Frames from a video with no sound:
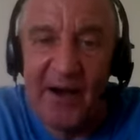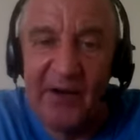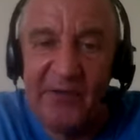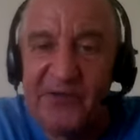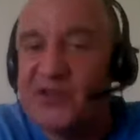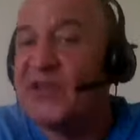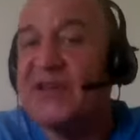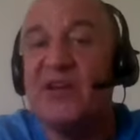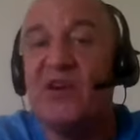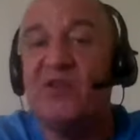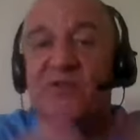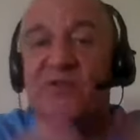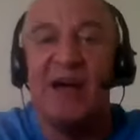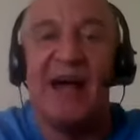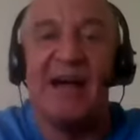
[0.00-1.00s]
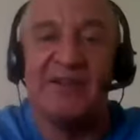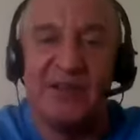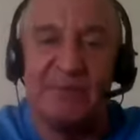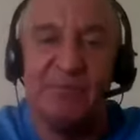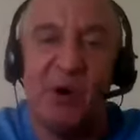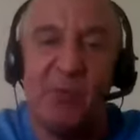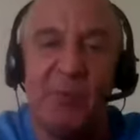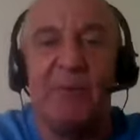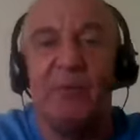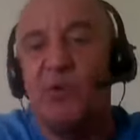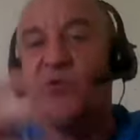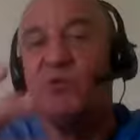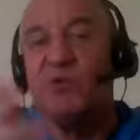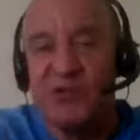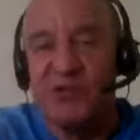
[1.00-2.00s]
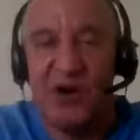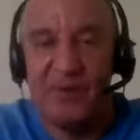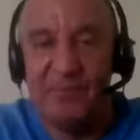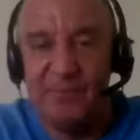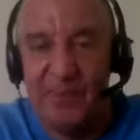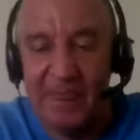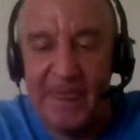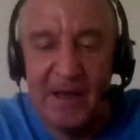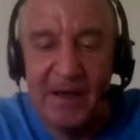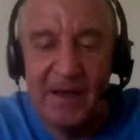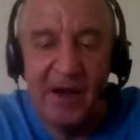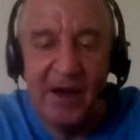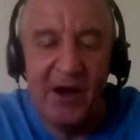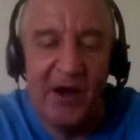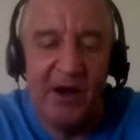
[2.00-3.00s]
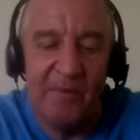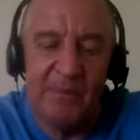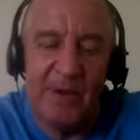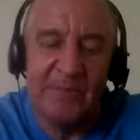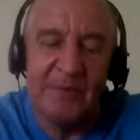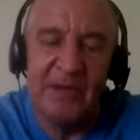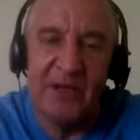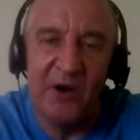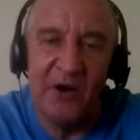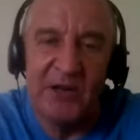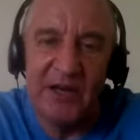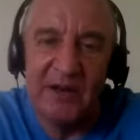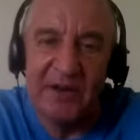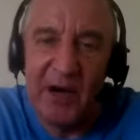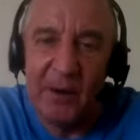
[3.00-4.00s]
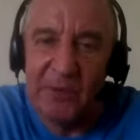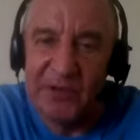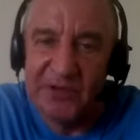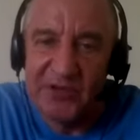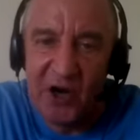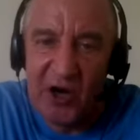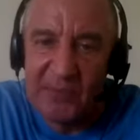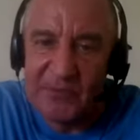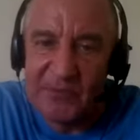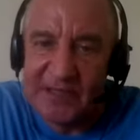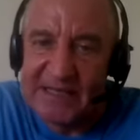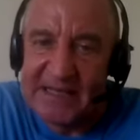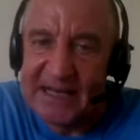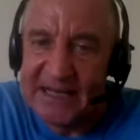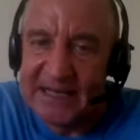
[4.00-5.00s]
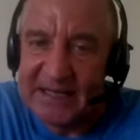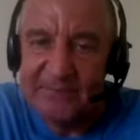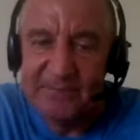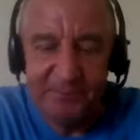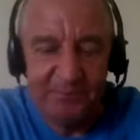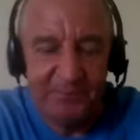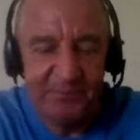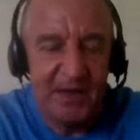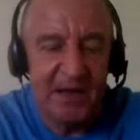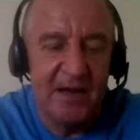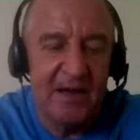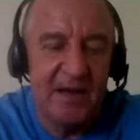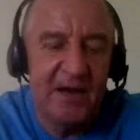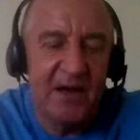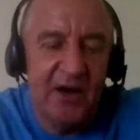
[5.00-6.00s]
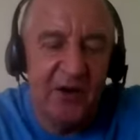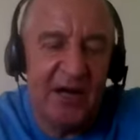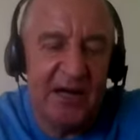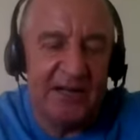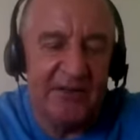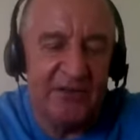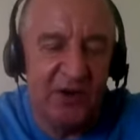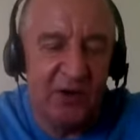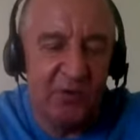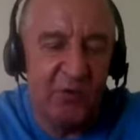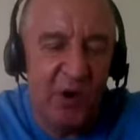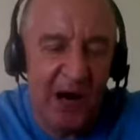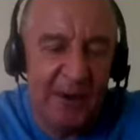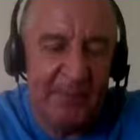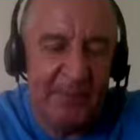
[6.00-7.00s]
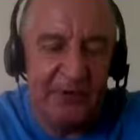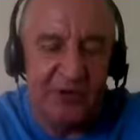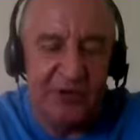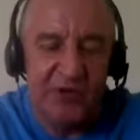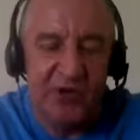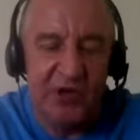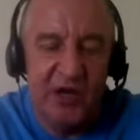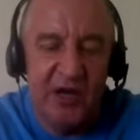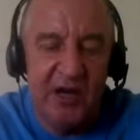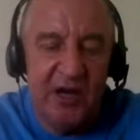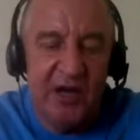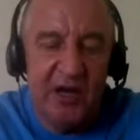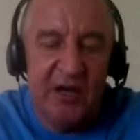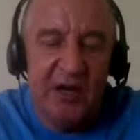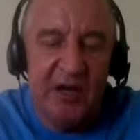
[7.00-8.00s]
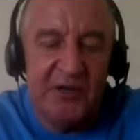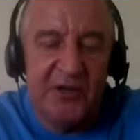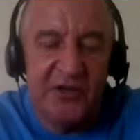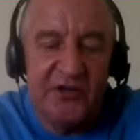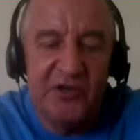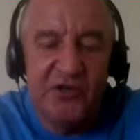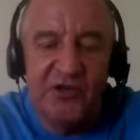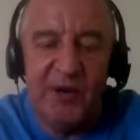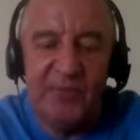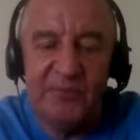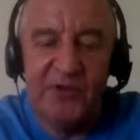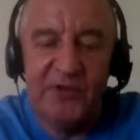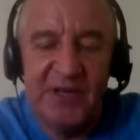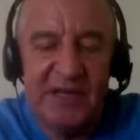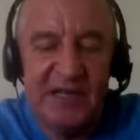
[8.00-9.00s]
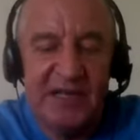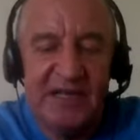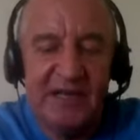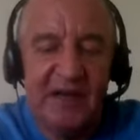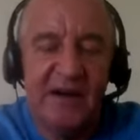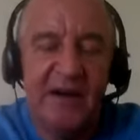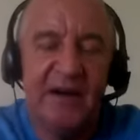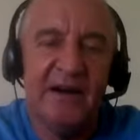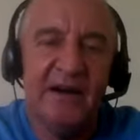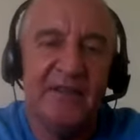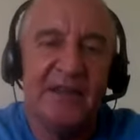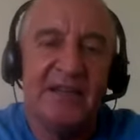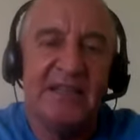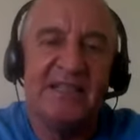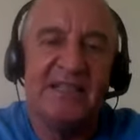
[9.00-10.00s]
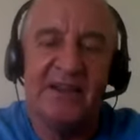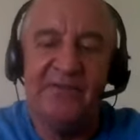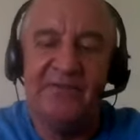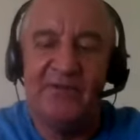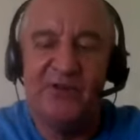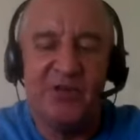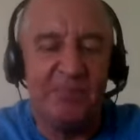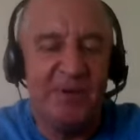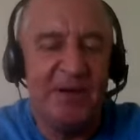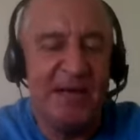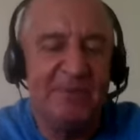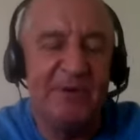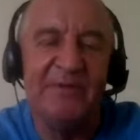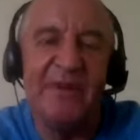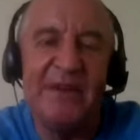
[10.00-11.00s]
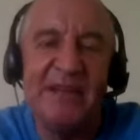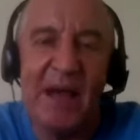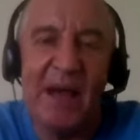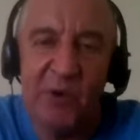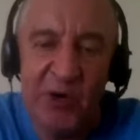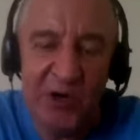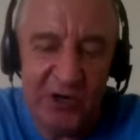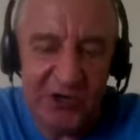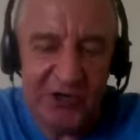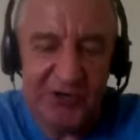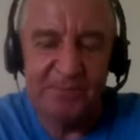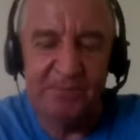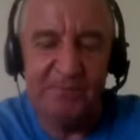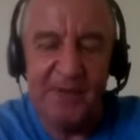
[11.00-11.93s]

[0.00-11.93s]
So they don't actually pop up all the time, maybe only a couple of times a day. Okay, so what happens? So you come to these different PPV networks,